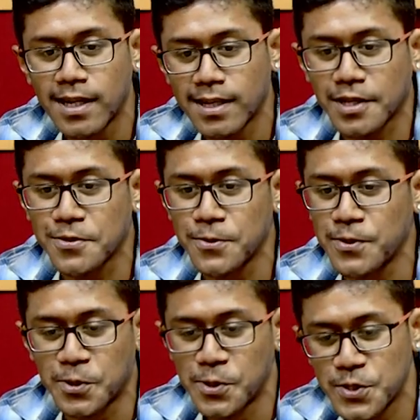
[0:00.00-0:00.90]
like to
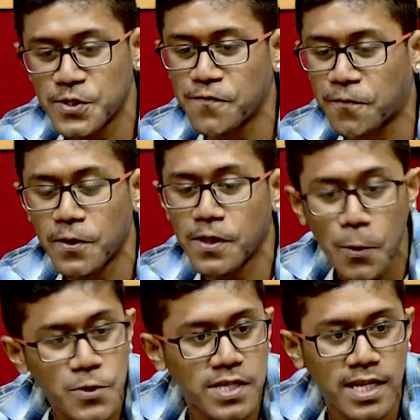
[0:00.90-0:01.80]
introduce you for
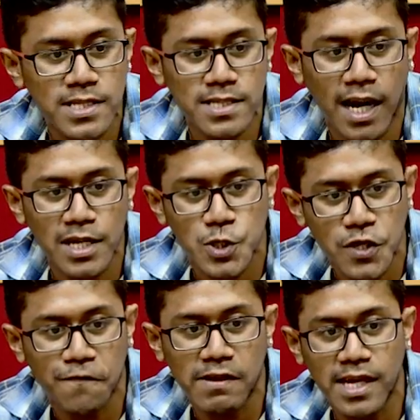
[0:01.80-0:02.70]
those things I
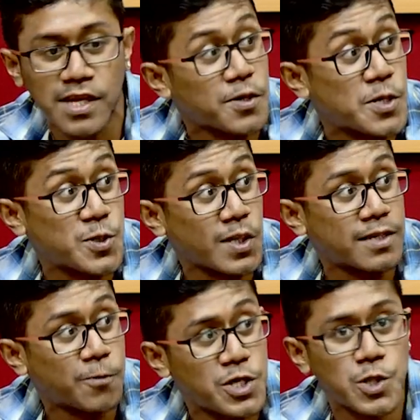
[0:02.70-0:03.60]
achieved in international
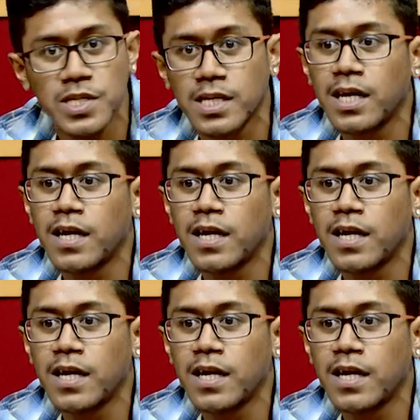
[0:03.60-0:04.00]
regions,